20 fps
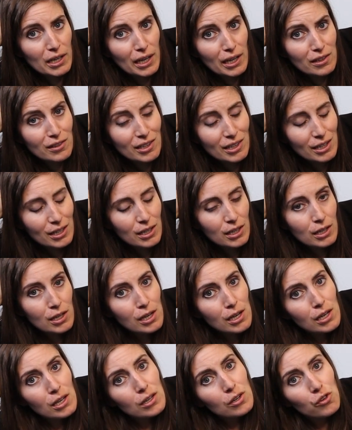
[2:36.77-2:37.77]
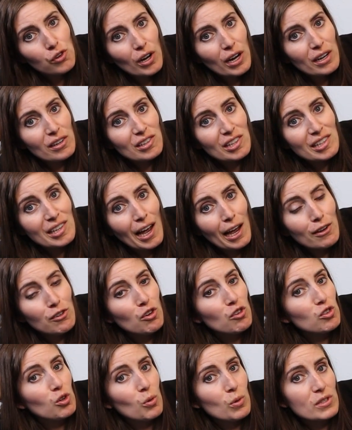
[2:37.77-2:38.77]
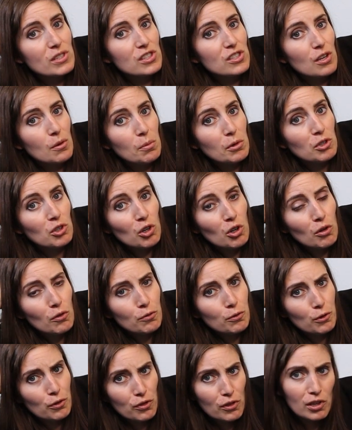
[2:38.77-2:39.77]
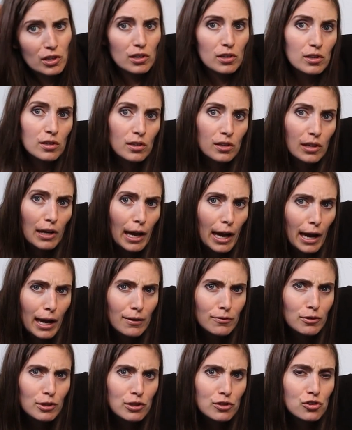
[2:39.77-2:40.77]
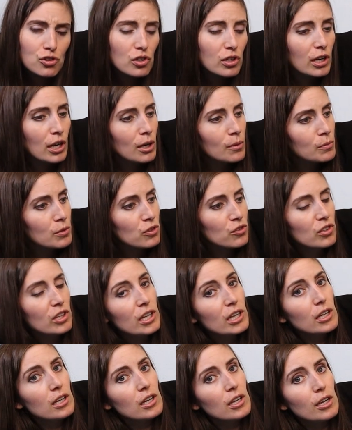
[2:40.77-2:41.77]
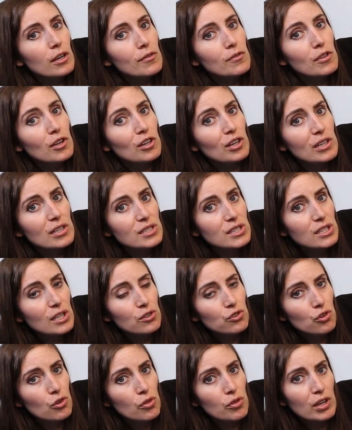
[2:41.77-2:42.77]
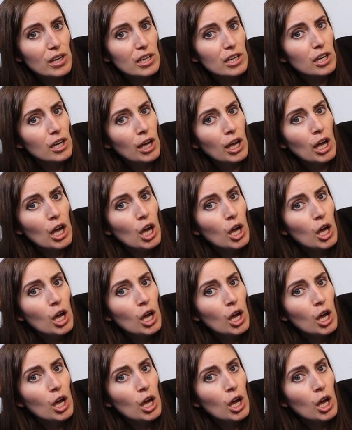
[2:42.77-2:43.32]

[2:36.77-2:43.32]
And granted, I don't know what's typical for the average amputee, if there is such a thing,